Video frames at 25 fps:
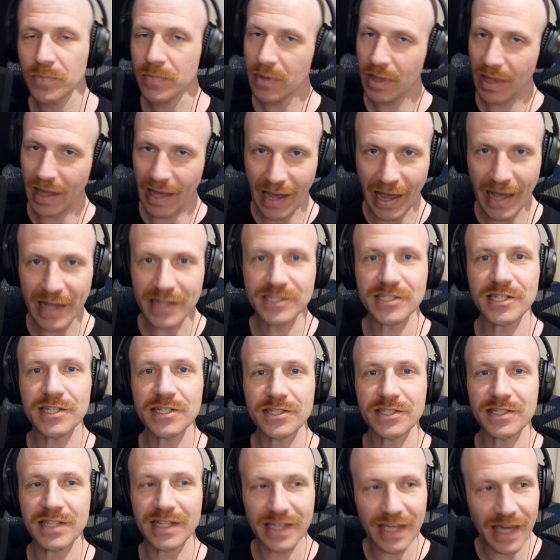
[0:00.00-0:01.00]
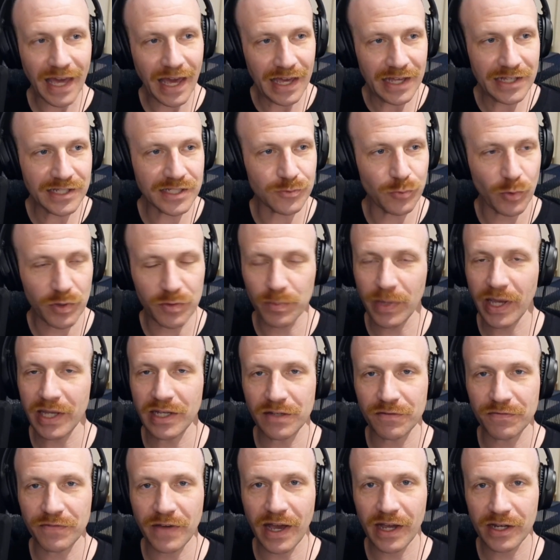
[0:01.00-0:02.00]
As is the case with
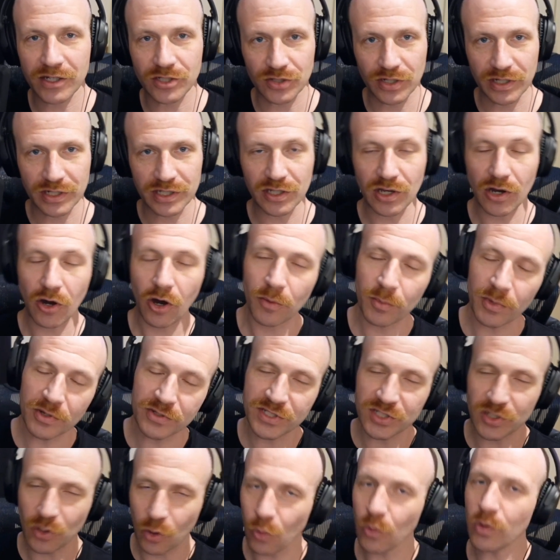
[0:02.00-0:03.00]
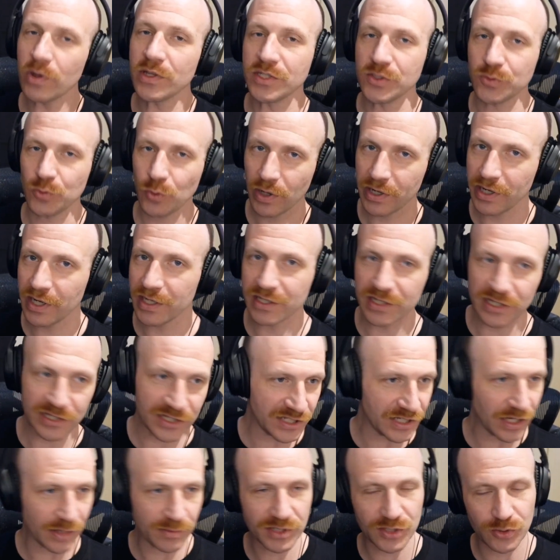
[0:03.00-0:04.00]
manufacturing, you almost always run into
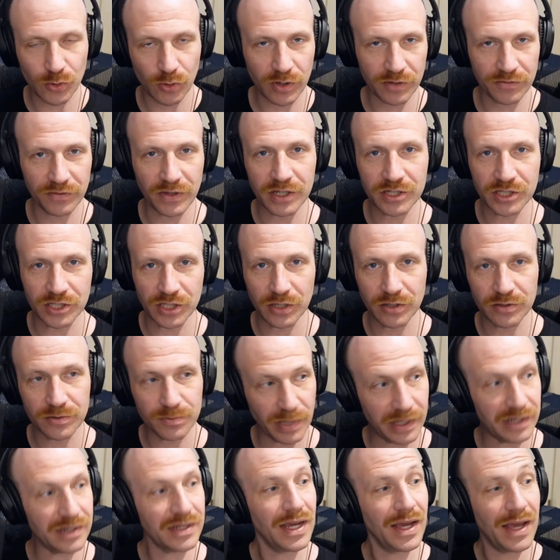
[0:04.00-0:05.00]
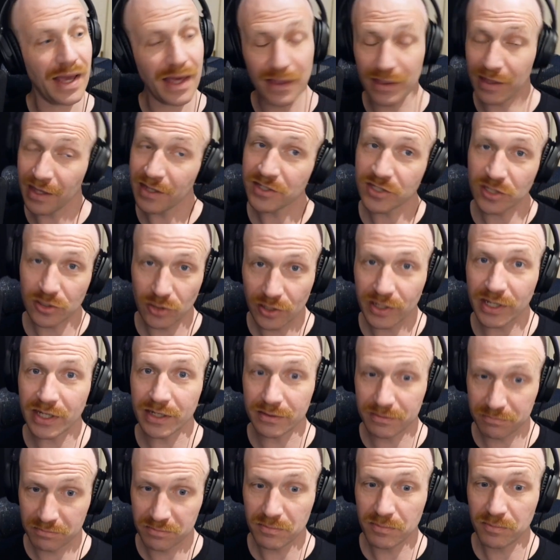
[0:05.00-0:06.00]
some sort of issue, but things are
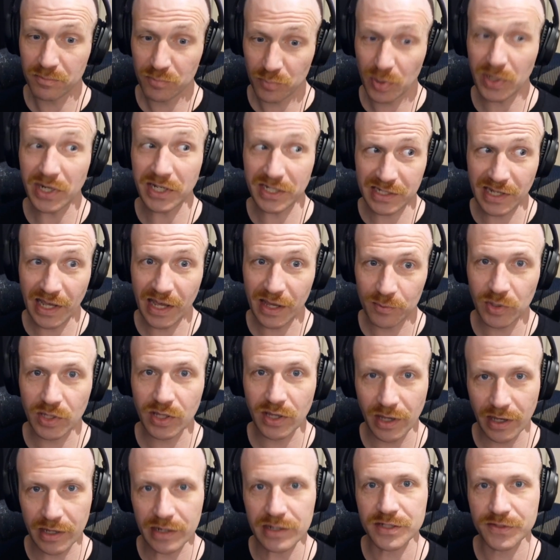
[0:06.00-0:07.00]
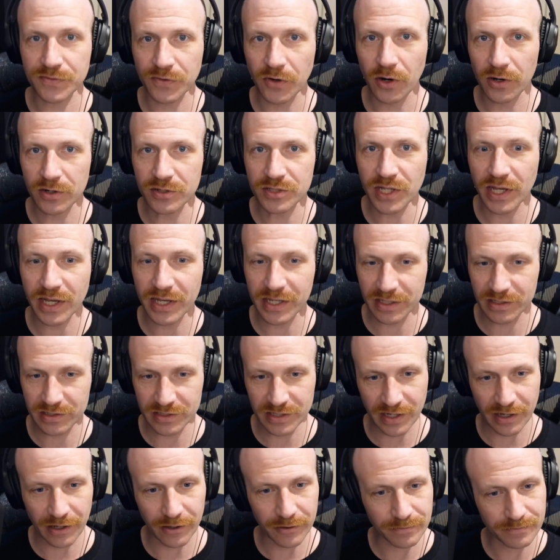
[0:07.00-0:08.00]
looking pretty damn good as far as I can
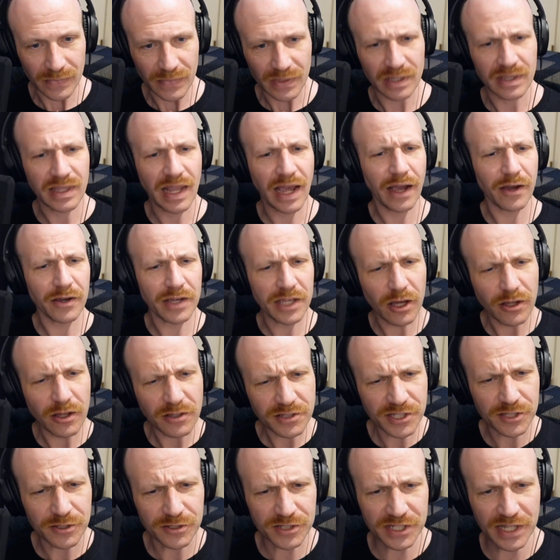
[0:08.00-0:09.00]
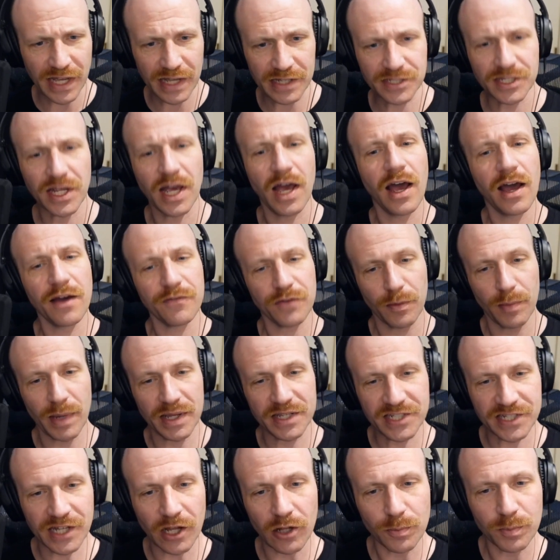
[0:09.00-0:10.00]
tell. Now, he also says, from a
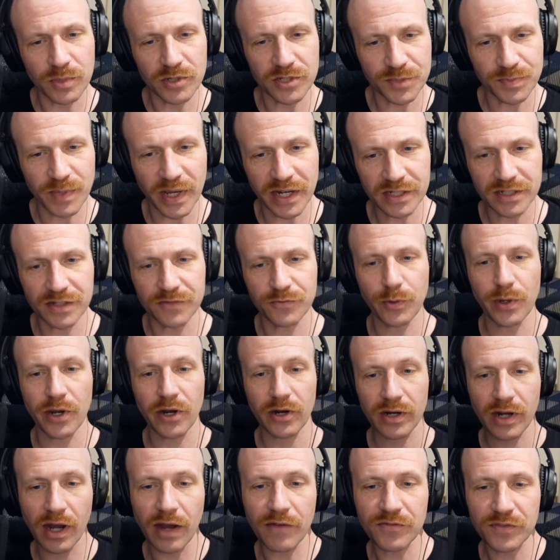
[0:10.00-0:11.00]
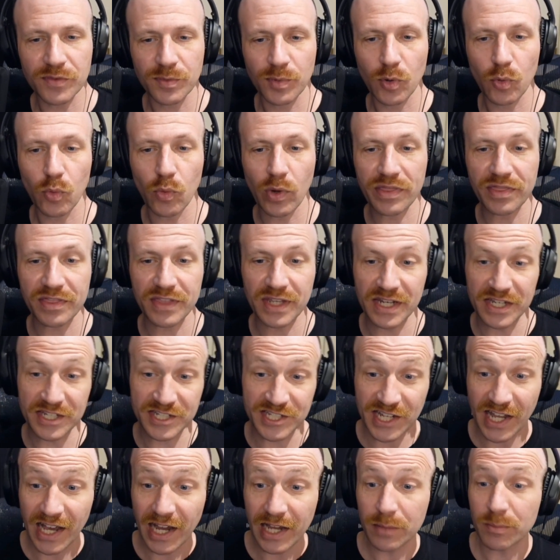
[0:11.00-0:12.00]
cell perspective, we are comfortable with the
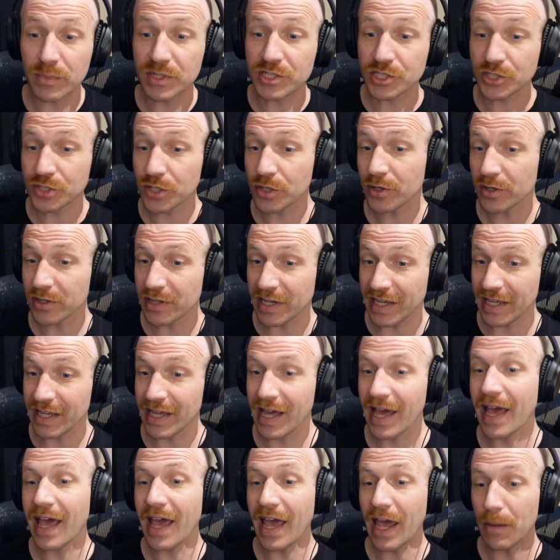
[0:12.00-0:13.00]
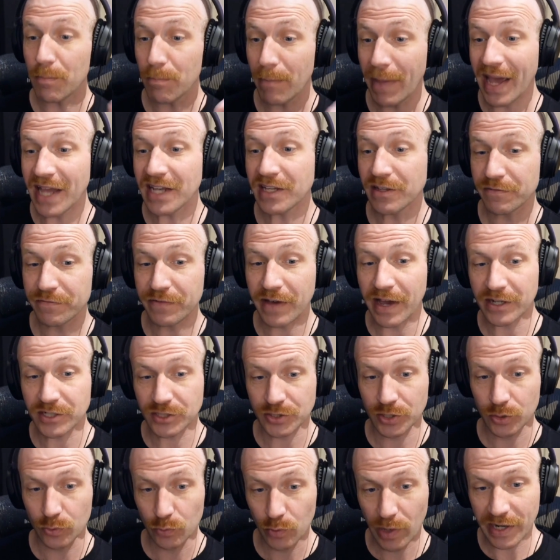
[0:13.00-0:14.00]
design maturity and
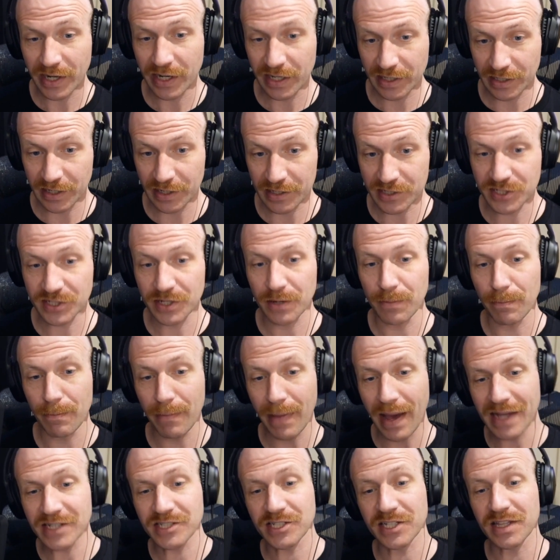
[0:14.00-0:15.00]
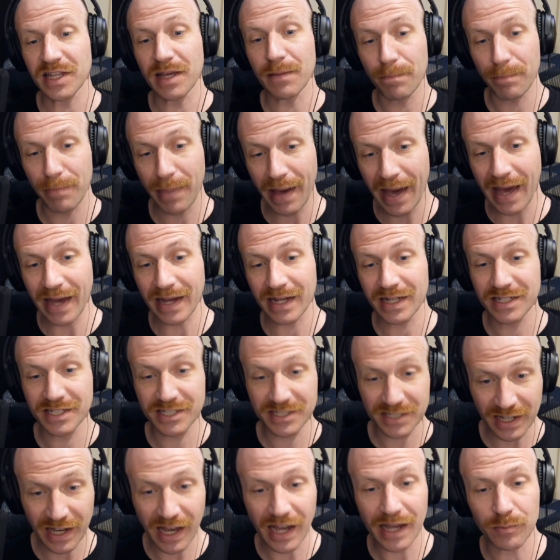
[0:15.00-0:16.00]
manufacturing readiness matching the pack
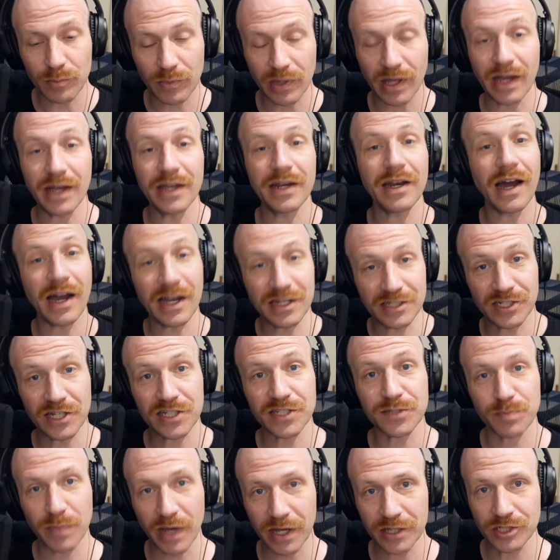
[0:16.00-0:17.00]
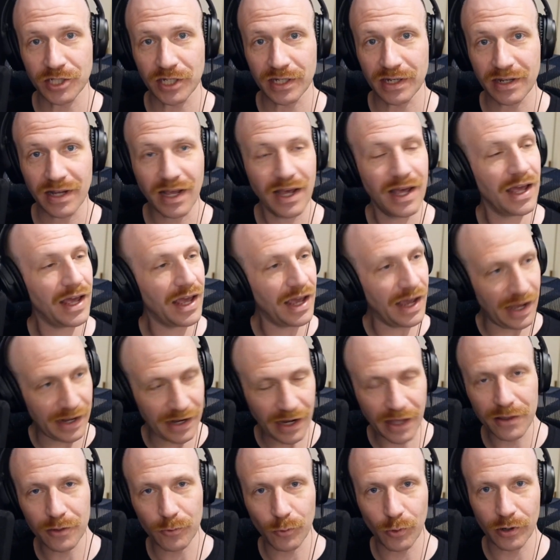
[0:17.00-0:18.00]
timeline I just mentioned. In
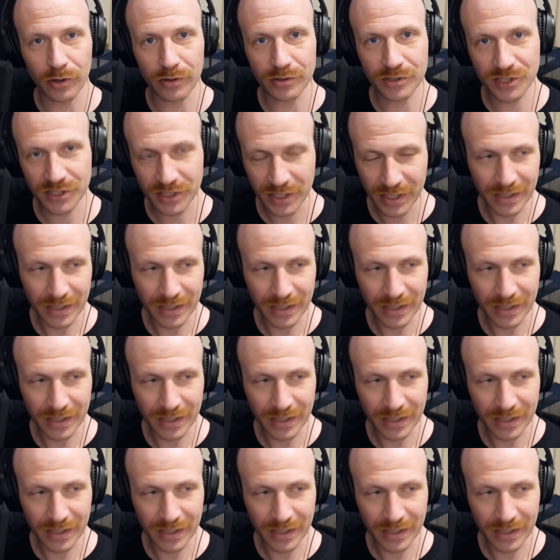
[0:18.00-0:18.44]
other words,